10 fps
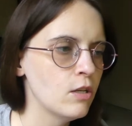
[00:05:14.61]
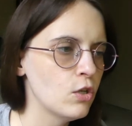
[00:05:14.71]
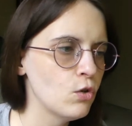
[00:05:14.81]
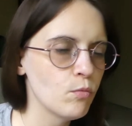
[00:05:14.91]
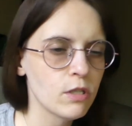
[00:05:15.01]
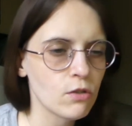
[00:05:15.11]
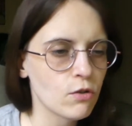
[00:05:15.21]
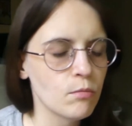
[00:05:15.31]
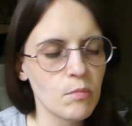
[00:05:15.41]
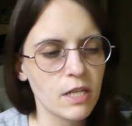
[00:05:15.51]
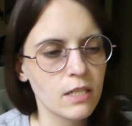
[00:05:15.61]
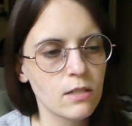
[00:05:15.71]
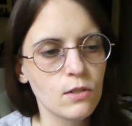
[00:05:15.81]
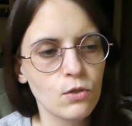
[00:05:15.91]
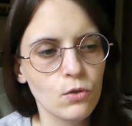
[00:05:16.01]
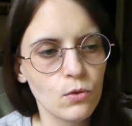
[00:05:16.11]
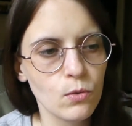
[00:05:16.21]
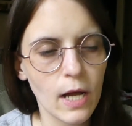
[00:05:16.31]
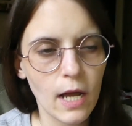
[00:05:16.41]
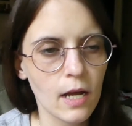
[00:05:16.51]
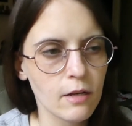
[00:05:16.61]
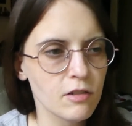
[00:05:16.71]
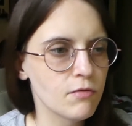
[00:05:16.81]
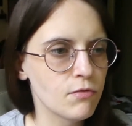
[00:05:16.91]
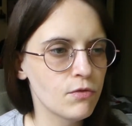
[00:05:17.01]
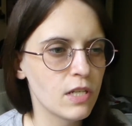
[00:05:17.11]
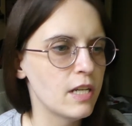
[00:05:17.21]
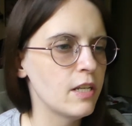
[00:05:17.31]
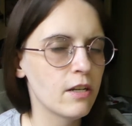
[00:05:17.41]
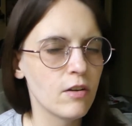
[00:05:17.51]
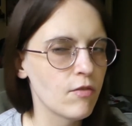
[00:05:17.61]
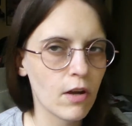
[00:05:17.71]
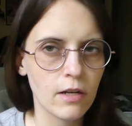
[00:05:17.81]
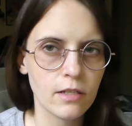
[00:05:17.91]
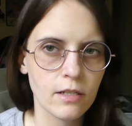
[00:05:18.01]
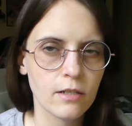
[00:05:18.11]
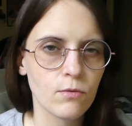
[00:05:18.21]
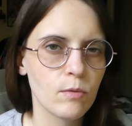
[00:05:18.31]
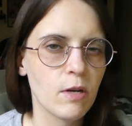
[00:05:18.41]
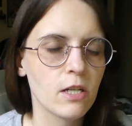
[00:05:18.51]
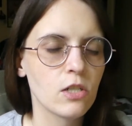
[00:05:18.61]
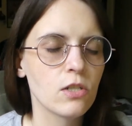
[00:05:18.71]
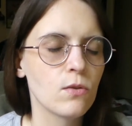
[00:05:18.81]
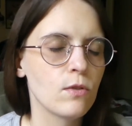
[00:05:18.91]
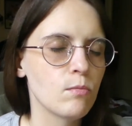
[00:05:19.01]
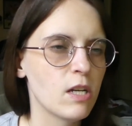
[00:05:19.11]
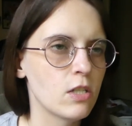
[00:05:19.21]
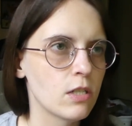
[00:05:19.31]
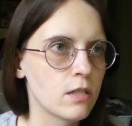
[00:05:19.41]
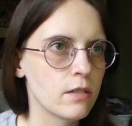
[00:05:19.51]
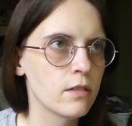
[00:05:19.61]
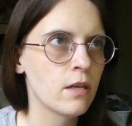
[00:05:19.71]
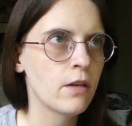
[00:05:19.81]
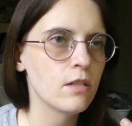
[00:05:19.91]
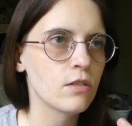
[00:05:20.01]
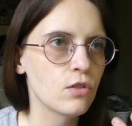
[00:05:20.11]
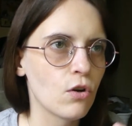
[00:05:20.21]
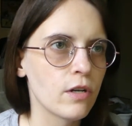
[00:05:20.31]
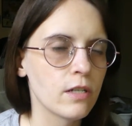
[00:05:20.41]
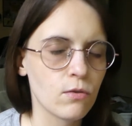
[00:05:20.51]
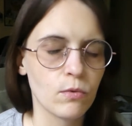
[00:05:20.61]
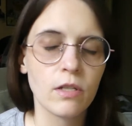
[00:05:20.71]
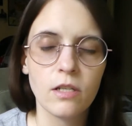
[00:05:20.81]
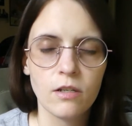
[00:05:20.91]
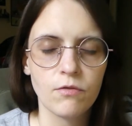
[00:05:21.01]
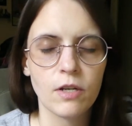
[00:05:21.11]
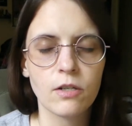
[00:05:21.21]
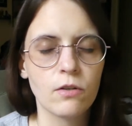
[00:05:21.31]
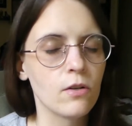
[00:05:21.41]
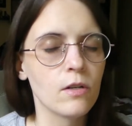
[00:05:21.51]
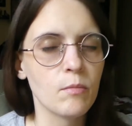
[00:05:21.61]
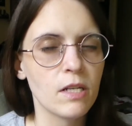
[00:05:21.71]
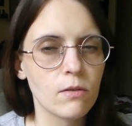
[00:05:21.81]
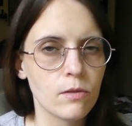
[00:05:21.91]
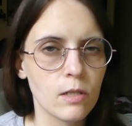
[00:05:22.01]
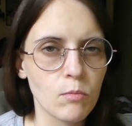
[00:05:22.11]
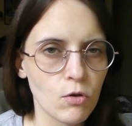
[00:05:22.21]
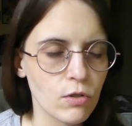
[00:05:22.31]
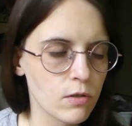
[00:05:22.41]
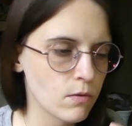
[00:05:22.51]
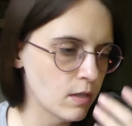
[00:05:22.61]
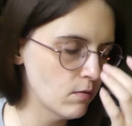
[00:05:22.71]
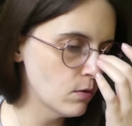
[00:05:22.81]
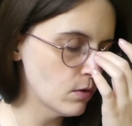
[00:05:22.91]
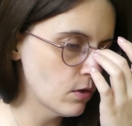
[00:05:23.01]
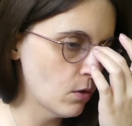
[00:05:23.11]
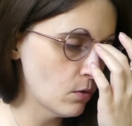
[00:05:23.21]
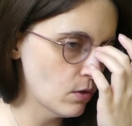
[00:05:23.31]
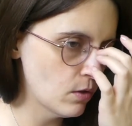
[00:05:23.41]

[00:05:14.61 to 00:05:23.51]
humans aren't meant to have any kind of contact with magic, so this magic is starting to really affect her on a mental and emotional level, so